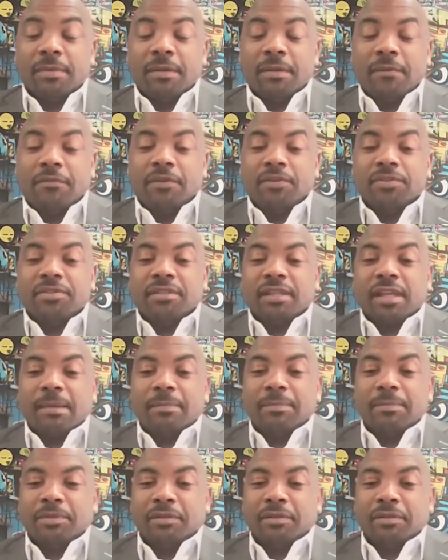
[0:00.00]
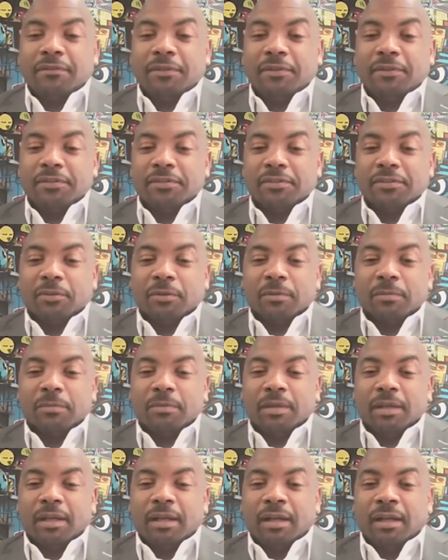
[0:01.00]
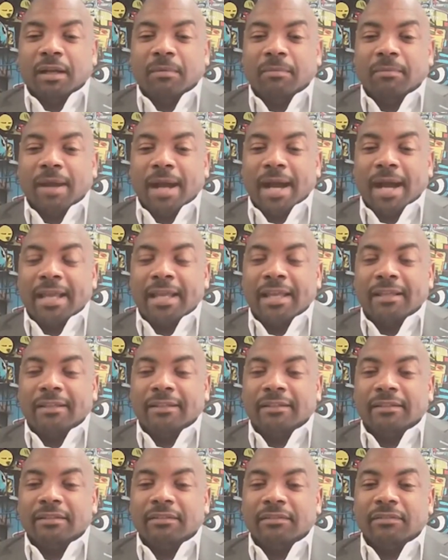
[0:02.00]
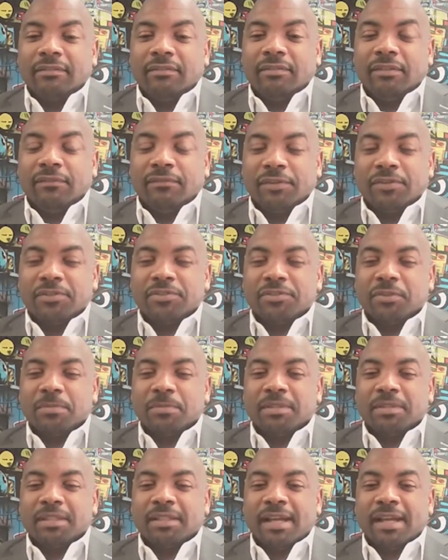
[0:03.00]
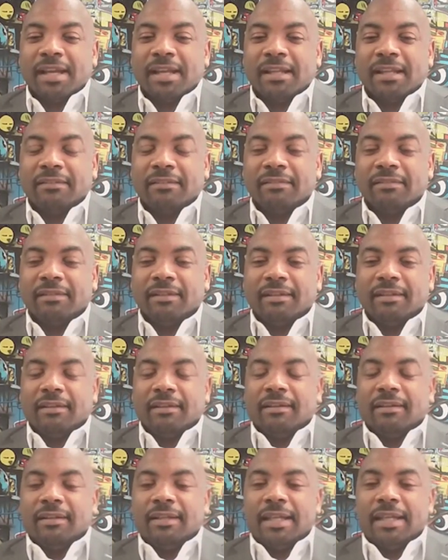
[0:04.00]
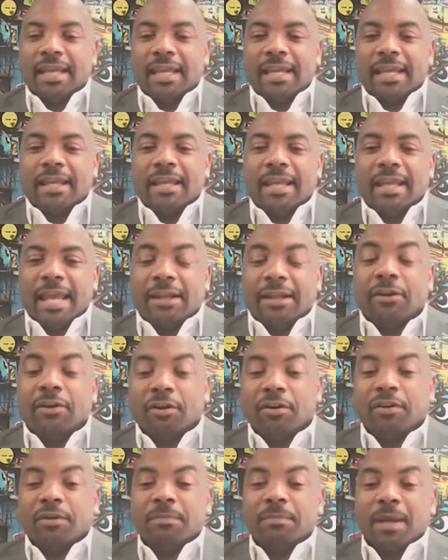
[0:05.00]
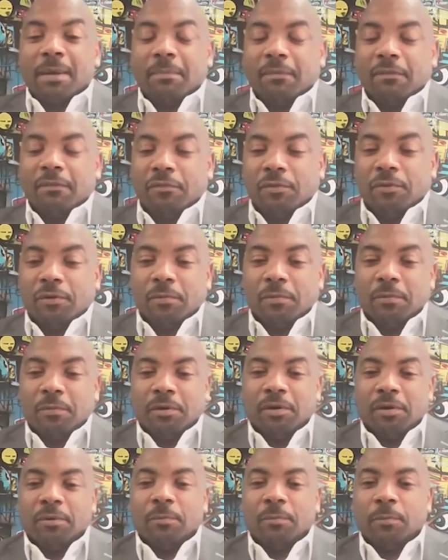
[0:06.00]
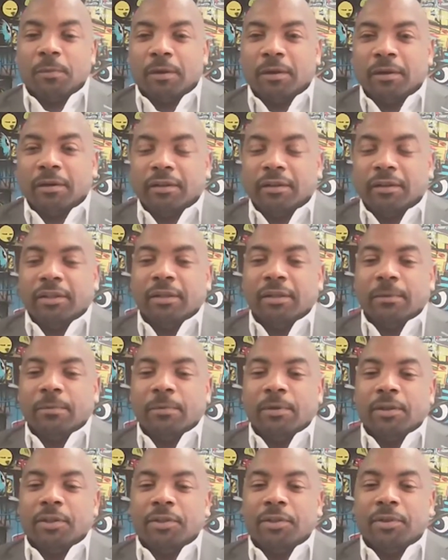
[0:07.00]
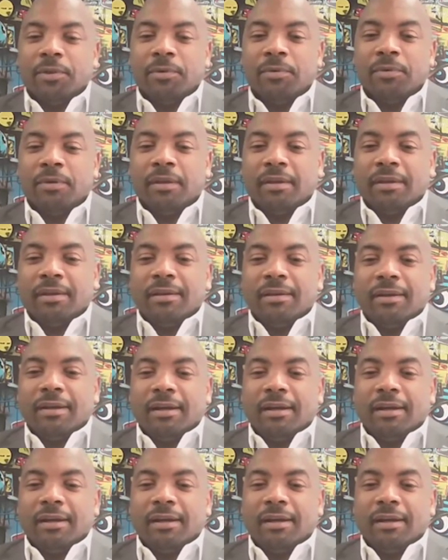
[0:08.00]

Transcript: This is my first time doing a focus group. I had the focus groups that I had heard about before were where you